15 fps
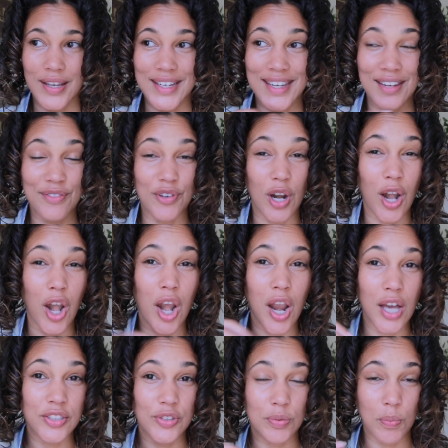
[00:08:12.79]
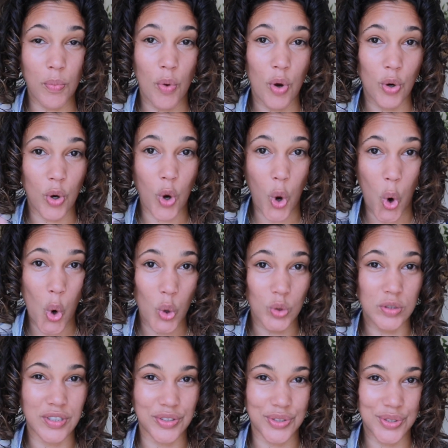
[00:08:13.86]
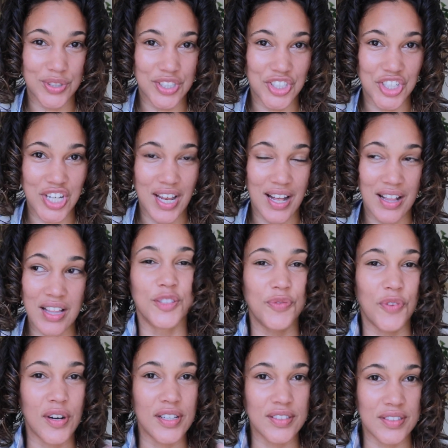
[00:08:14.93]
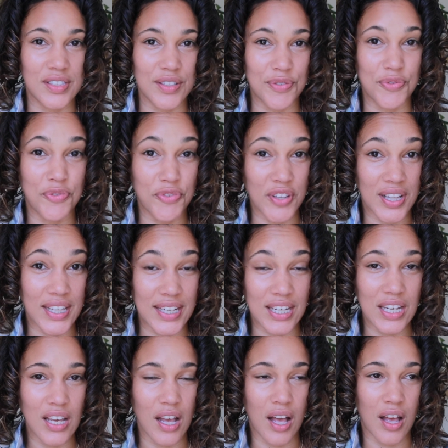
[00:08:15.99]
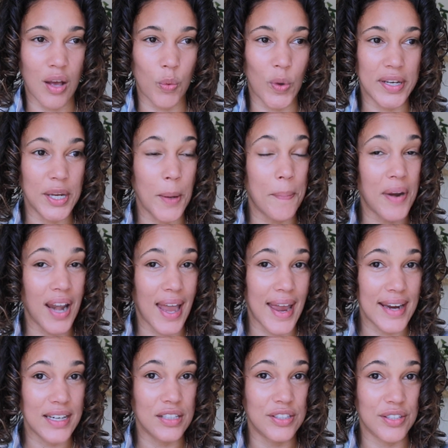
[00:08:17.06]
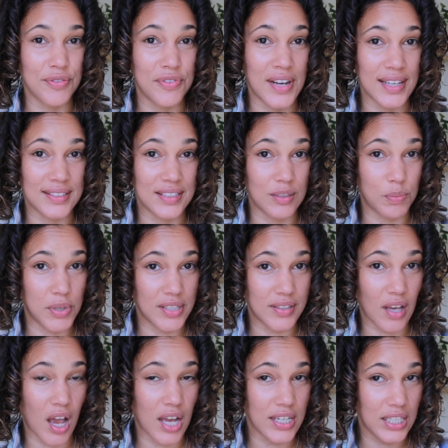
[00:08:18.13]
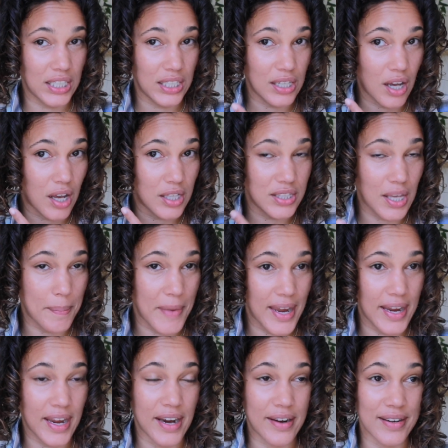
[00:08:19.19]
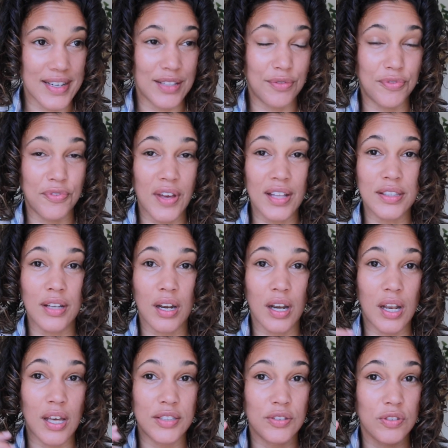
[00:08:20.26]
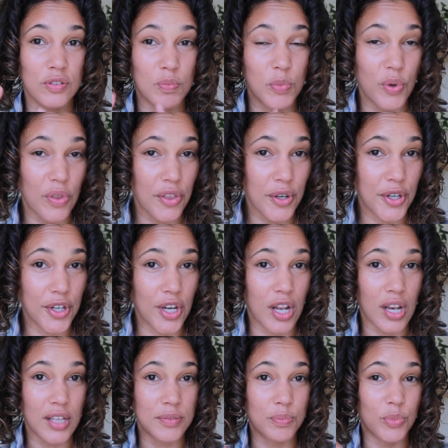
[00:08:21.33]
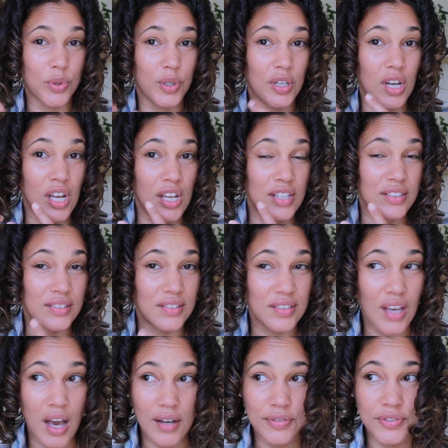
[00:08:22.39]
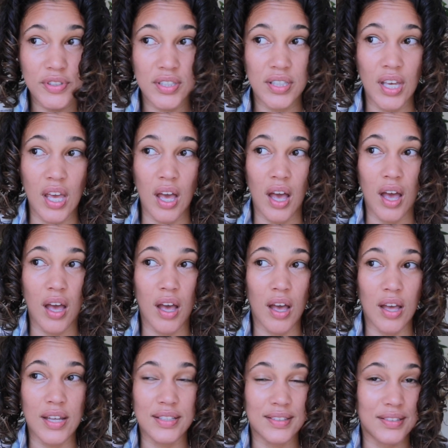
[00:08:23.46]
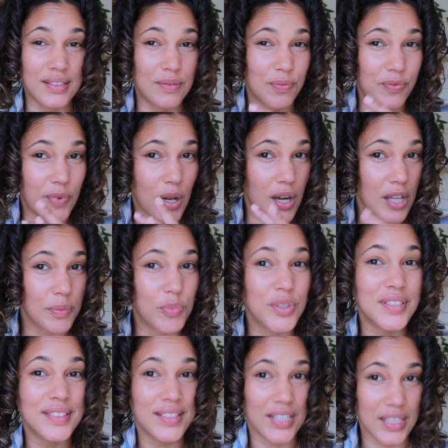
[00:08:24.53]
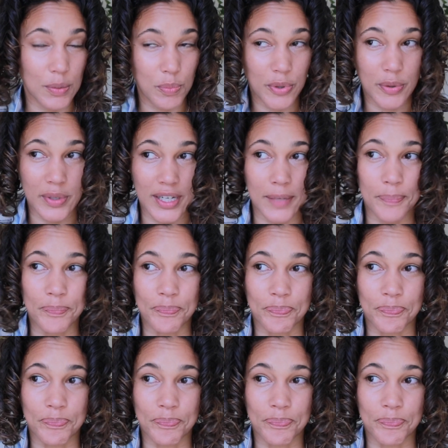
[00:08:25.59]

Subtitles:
gave a lot more hold to the gel. As far as the filling, when I apply the flaxseed plus honey on my hair, it felt a lot smoother, a lot more soft, a lot more slippery.